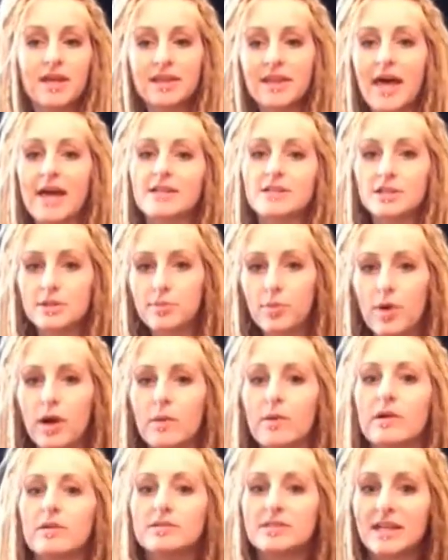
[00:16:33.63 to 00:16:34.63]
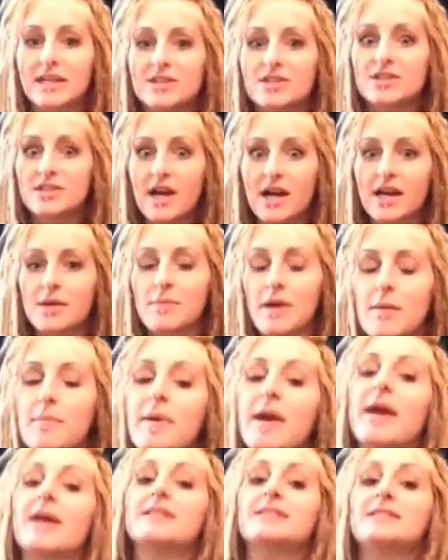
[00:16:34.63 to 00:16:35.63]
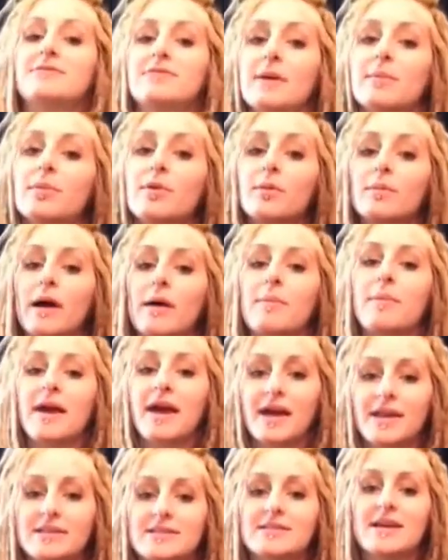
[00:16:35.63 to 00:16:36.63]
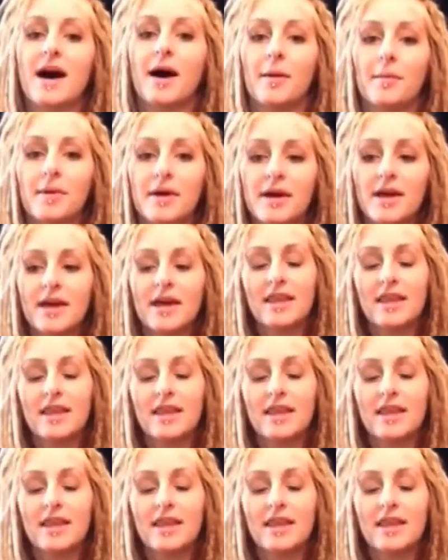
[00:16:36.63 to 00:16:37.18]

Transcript: Like to the point where it was getting stuck in my pants if I pulled my pants up.